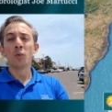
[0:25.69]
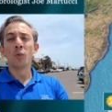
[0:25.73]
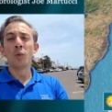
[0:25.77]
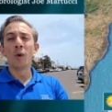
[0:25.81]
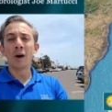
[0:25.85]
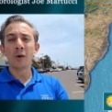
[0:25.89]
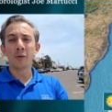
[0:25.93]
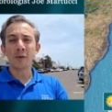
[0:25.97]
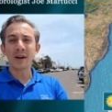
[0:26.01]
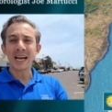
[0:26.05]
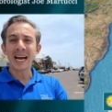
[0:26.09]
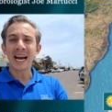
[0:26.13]
to
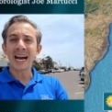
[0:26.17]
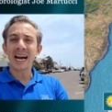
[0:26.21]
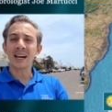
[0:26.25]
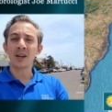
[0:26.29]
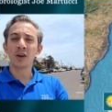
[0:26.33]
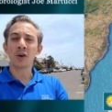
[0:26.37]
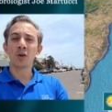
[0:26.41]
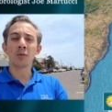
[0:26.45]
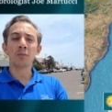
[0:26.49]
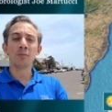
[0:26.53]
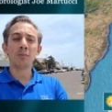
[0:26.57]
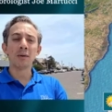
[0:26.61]
what we
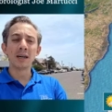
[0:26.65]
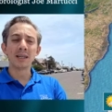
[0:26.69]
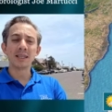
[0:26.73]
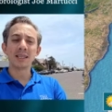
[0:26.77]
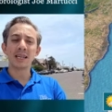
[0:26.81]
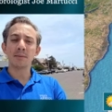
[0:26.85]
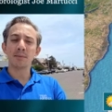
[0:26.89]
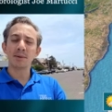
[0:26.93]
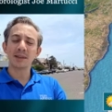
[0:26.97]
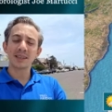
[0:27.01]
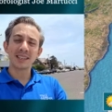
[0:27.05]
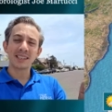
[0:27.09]
had on our
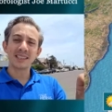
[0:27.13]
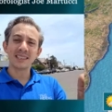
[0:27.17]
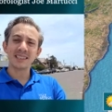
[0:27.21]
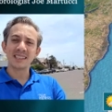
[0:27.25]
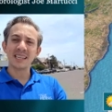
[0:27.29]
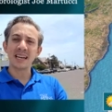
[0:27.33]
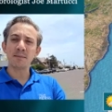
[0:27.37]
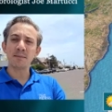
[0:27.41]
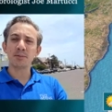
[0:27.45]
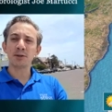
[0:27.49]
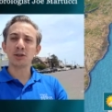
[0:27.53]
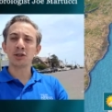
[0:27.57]
Monday, but
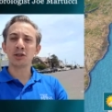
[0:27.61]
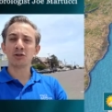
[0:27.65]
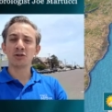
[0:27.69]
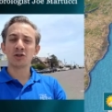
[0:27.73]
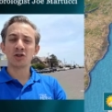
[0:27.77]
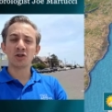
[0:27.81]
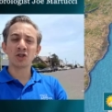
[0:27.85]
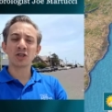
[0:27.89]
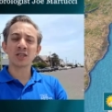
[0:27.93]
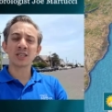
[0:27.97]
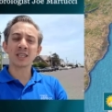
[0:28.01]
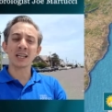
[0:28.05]
these
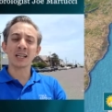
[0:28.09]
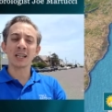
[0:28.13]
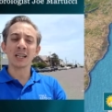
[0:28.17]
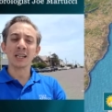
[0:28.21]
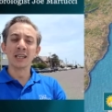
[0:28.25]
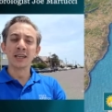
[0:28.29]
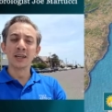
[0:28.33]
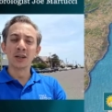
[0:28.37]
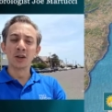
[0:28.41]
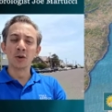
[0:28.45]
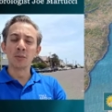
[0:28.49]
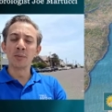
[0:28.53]
temperatures just a
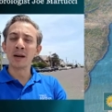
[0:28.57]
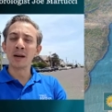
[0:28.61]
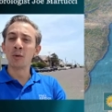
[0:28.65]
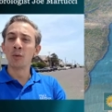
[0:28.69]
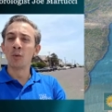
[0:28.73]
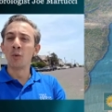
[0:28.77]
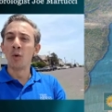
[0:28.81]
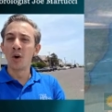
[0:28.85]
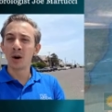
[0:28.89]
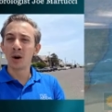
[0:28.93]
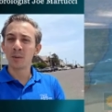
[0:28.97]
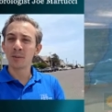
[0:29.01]
little
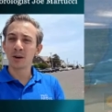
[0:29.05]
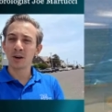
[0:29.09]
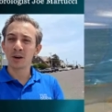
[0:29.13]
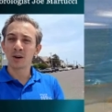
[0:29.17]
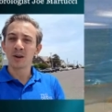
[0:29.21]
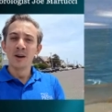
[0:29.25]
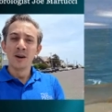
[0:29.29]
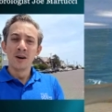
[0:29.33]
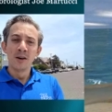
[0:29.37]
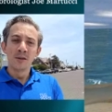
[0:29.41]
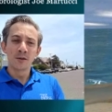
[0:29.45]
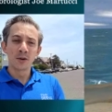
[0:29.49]
bit
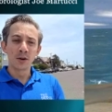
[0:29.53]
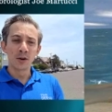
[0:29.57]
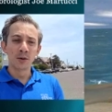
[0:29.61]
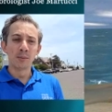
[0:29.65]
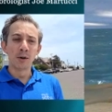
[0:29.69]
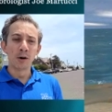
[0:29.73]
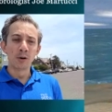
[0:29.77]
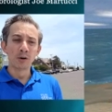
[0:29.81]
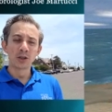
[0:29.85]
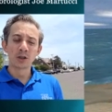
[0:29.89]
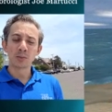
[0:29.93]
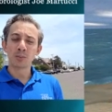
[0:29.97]
warmer for
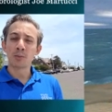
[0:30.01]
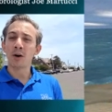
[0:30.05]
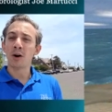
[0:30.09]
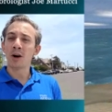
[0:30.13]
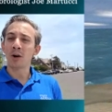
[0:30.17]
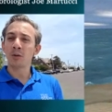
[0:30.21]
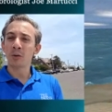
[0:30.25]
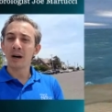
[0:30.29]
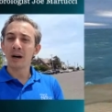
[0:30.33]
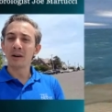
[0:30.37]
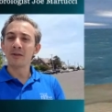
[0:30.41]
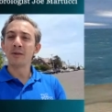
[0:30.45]
the most
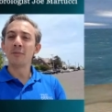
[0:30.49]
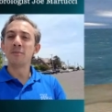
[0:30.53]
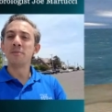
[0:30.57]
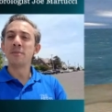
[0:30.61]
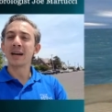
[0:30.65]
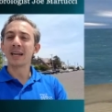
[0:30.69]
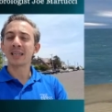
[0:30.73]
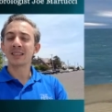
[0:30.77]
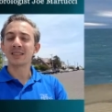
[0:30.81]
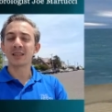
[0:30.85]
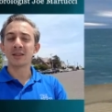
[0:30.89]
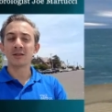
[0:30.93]
part. We'll have a
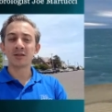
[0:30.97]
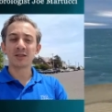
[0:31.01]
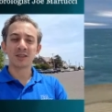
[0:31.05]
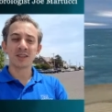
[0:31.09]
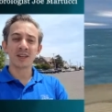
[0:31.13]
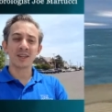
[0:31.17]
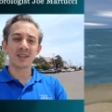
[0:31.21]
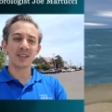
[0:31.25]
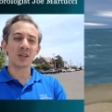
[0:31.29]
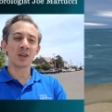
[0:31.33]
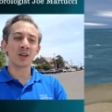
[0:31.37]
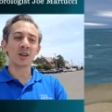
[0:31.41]
mix of
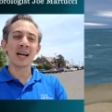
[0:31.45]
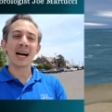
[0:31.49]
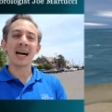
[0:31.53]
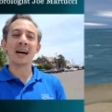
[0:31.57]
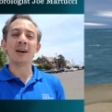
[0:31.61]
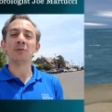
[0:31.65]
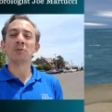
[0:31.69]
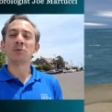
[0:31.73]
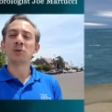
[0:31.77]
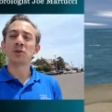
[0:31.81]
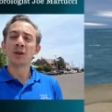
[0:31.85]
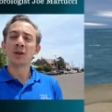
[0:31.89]
sun and
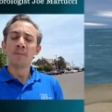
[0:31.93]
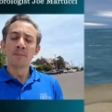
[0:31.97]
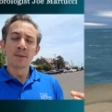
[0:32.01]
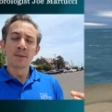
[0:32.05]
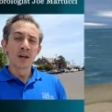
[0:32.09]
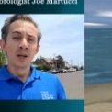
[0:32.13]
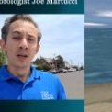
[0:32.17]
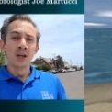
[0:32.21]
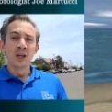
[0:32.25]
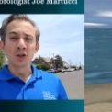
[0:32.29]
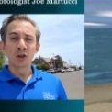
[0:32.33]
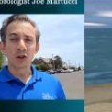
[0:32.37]
clouds.
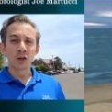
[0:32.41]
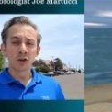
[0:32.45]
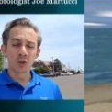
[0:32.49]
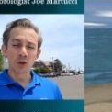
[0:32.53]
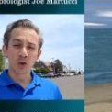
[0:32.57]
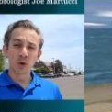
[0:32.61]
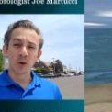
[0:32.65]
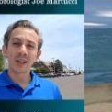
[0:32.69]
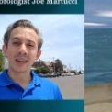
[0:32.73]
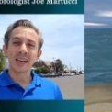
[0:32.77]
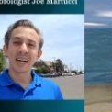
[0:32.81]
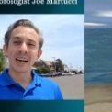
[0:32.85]
So your
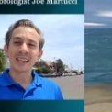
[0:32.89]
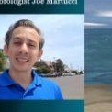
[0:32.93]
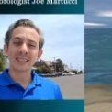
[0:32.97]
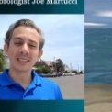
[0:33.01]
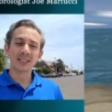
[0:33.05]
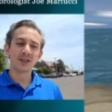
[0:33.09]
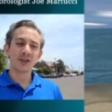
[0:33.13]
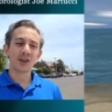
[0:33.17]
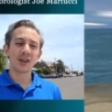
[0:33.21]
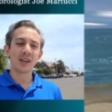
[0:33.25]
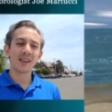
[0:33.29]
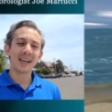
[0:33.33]

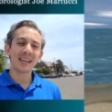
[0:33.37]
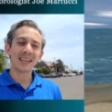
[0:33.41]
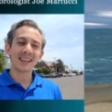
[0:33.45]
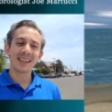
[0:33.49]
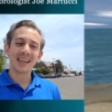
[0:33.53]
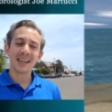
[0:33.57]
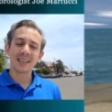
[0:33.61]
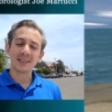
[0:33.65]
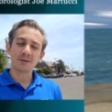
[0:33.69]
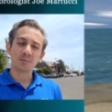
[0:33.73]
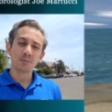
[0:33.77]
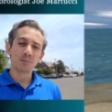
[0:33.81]
shortcast is looking
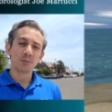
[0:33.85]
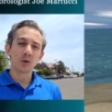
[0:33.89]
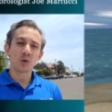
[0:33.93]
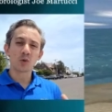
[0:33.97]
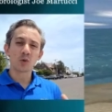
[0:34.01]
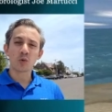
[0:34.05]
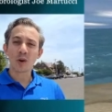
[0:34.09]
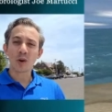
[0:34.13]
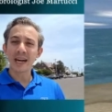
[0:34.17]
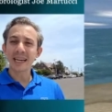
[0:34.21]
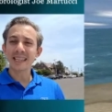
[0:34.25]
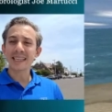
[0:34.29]
like this.
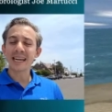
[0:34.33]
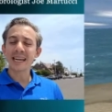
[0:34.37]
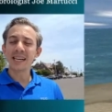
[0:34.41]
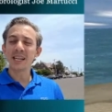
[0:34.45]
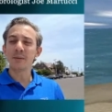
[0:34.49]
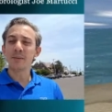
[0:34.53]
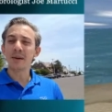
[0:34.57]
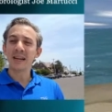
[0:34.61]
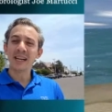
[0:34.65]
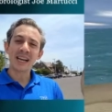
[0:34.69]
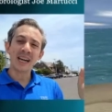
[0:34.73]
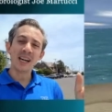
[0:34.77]
Great
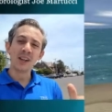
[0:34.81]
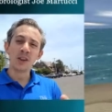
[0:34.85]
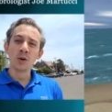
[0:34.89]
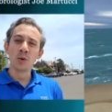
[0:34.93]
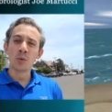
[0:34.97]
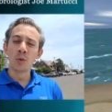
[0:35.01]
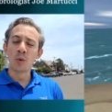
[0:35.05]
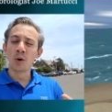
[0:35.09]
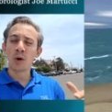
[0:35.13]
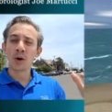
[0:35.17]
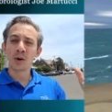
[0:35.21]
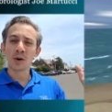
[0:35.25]
day to be in
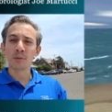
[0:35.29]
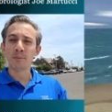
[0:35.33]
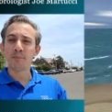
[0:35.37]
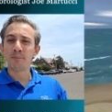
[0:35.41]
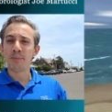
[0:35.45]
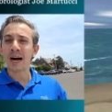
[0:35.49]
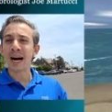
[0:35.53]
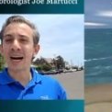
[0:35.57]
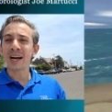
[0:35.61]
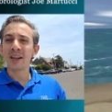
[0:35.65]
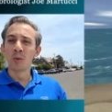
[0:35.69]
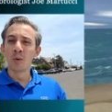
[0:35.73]
the water,
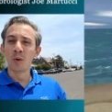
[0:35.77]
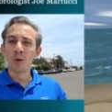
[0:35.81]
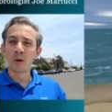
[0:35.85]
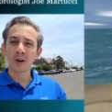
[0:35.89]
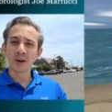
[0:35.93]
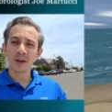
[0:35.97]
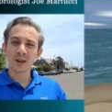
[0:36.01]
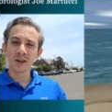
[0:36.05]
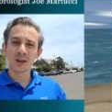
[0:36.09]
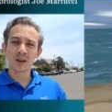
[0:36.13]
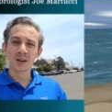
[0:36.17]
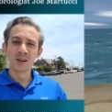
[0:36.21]
by the
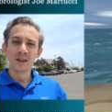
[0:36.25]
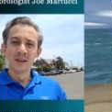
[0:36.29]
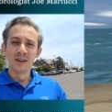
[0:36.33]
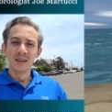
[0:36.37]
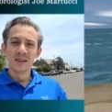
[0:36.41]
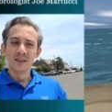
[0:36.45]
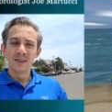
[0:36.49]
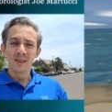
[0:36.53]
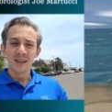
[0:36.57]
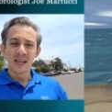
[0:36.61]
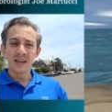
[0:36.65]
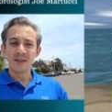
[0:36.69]
water,